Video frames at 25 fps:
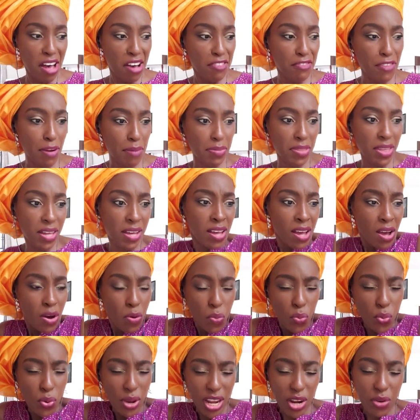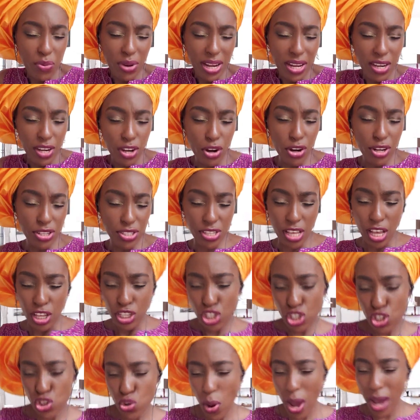From the weary nurse
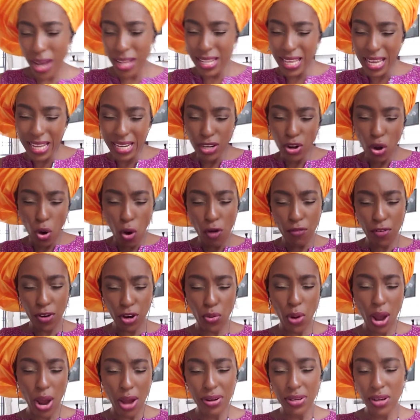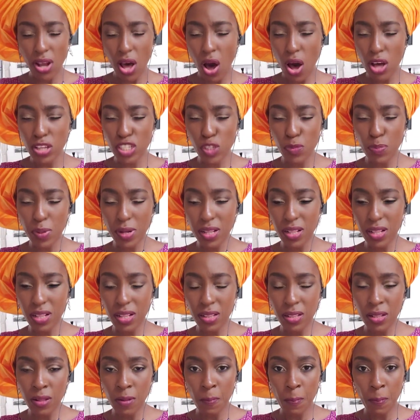struggling in an overcrowded
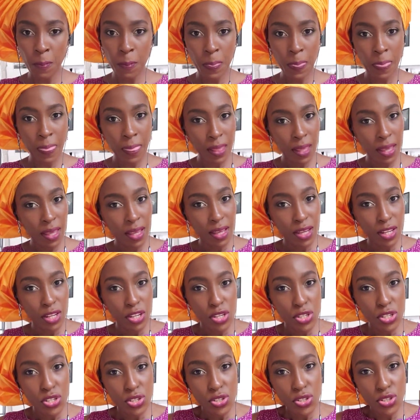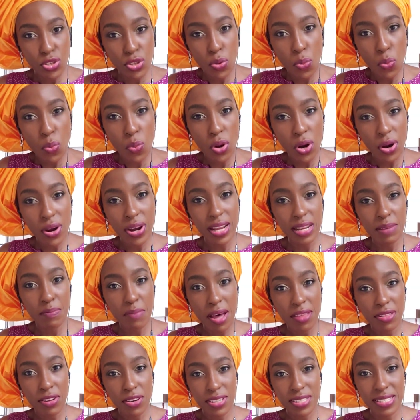hospital, to the worried
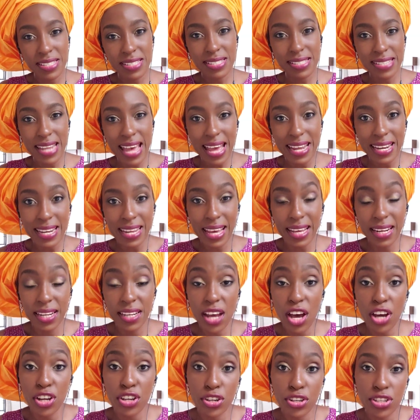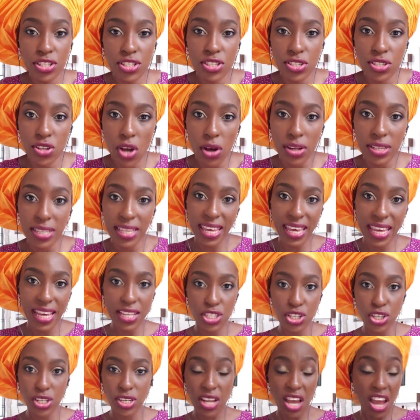mother standing in an understocked
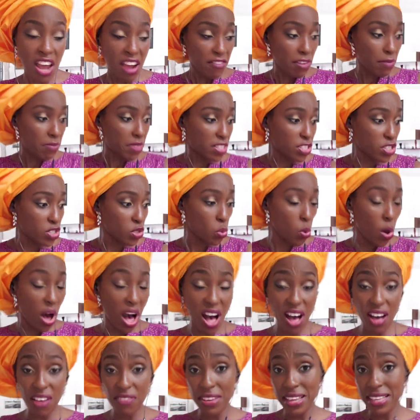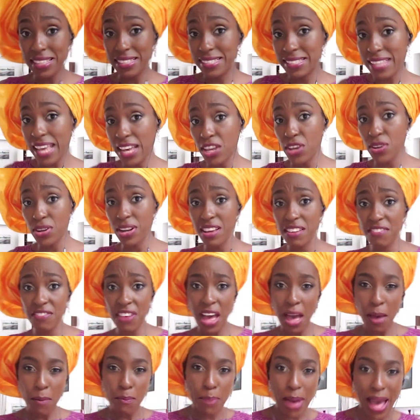kitchen, from the suave executive
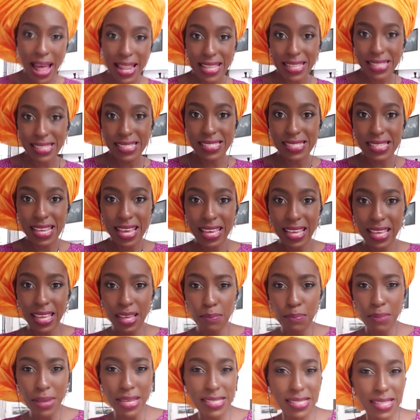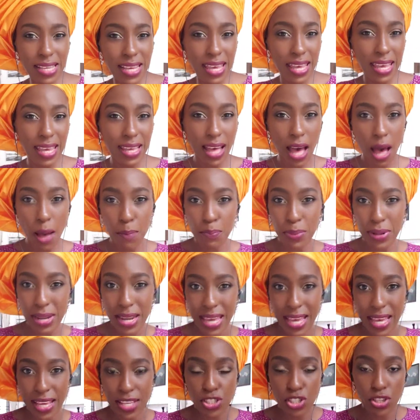balancing busy
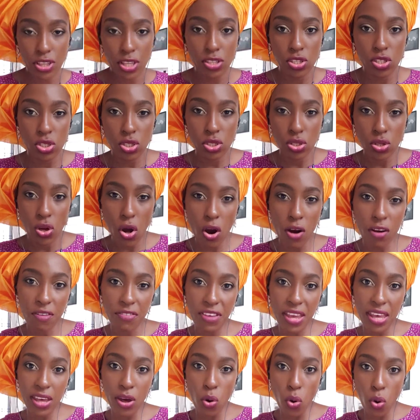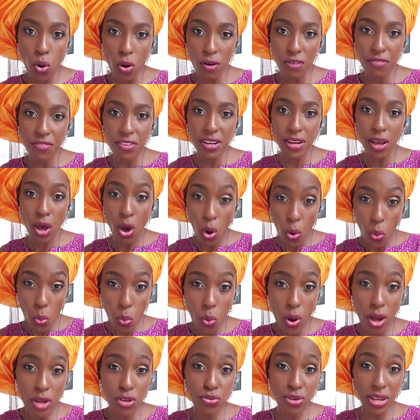companies to the starving orphan
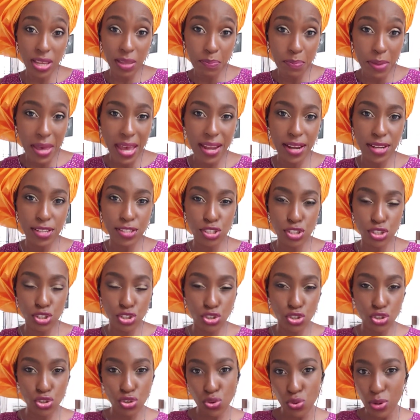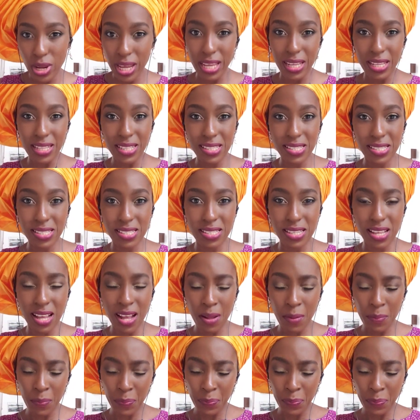wandering bare streets,